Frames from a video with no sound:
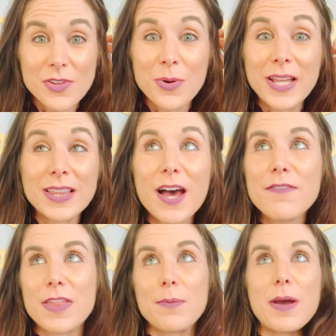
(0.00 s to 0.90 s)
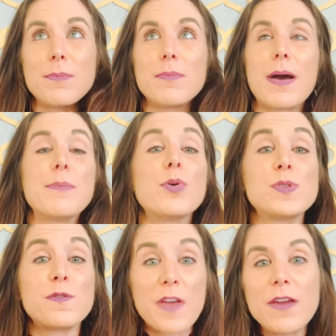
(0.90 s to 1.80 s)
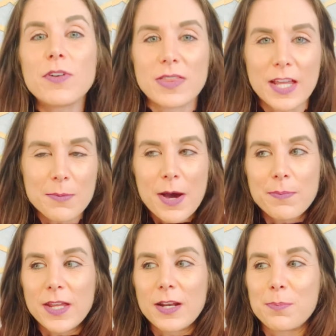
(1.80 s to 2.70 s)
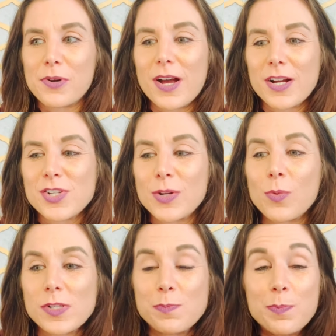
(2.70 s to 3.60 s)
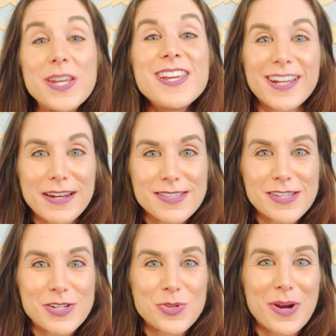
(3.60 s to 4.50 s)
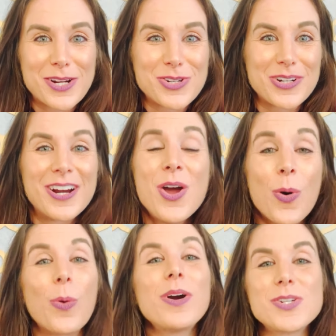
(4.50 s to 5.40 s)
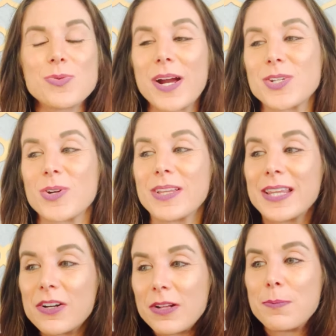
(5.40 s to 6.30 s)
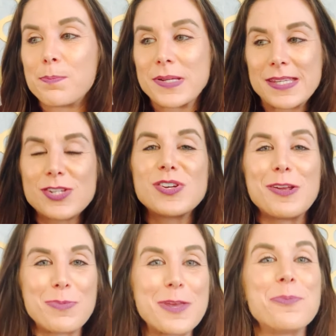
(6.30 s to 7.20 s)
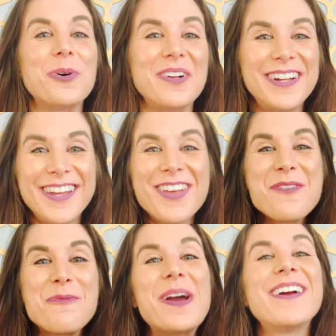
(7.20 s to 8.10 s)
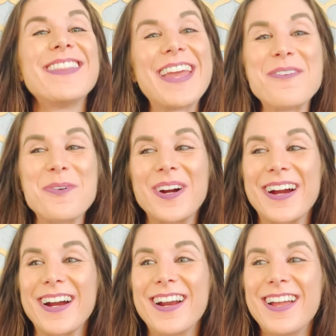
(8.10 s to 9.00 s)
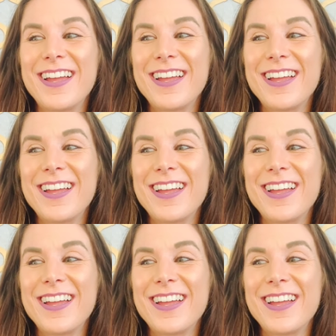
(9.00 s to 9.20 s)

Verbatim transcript: Although I love them, my, my most favorite thing about being in a production was being an assistant director or a director and literally positioning people where they were